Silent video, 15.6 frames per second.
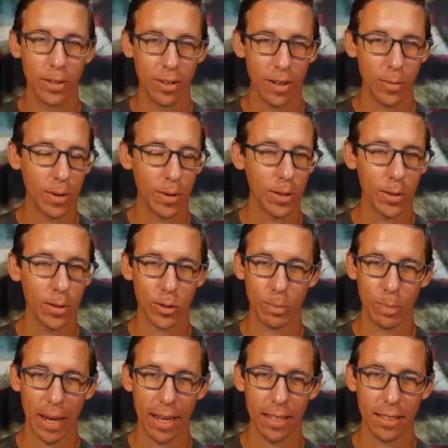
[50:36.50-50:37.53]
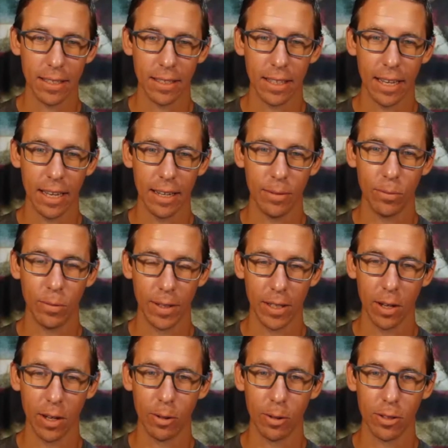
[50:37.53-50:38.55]
need one of those beds that when the
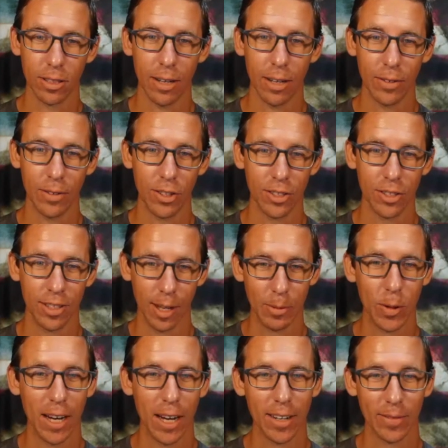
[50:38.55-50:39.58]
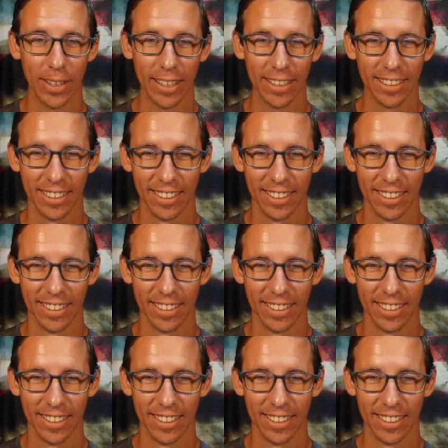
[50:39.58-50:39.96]
alarm goes off it just dumps you out of it.